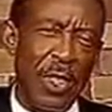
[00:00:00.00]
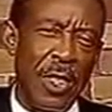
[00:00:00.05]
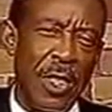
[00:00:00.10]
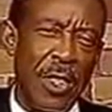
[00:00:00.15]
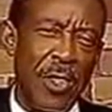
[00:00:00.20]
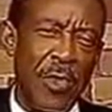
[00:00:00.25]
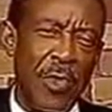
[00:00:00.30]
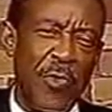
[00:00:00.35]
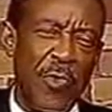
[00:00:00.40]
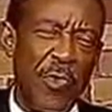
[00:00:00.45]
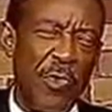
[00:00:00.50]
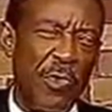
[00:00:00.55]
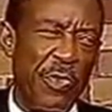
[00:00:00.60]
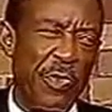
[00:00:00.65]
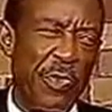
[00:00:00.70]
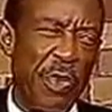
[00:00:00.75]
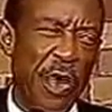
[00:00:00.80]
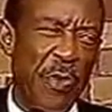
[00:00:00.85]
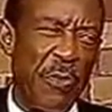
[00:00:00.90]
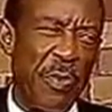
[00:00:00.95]
you know,
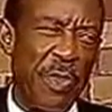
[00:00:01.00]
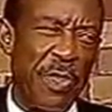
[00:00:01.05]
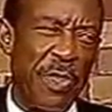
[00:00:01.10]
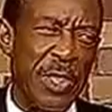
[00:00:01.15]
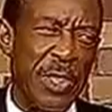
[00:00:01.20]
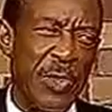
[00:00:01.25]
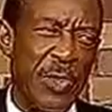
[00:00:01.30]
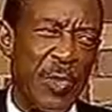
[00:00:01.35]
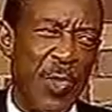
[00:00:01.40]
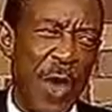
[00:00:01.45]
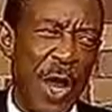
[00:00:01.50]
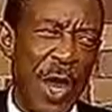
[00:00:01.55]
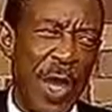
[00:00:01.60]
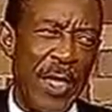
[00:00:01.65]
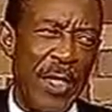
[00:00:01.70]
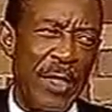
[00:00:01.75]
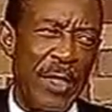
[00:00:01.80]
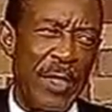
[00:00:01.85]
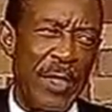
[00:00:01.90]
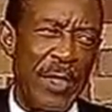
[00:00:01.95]
55%
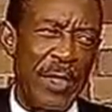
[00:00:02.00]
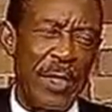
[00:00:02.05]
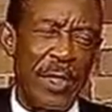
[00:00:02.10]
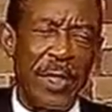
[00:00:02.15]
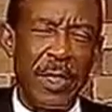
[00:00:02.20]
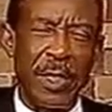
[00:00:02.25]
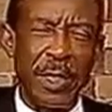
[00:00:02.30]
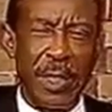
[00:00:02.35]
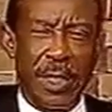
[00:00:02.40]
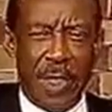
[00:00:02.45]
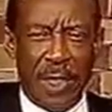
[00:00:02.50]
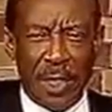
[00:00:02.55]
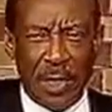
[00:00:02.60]
white, mm -hmm.